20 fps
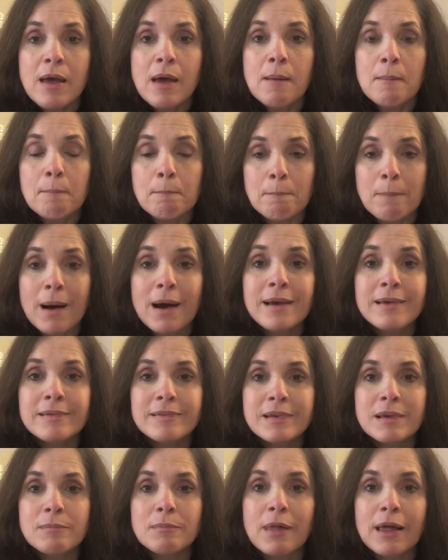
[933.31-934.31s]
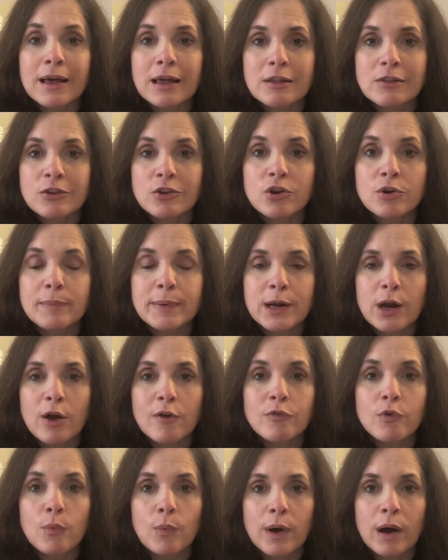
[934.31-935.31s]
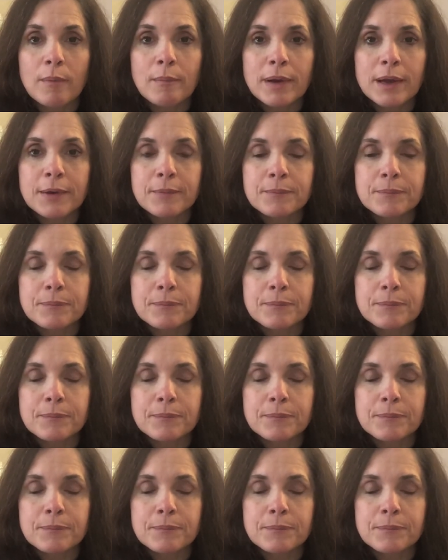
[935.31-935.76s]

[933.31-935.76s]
might seem like a little bit overwhelming.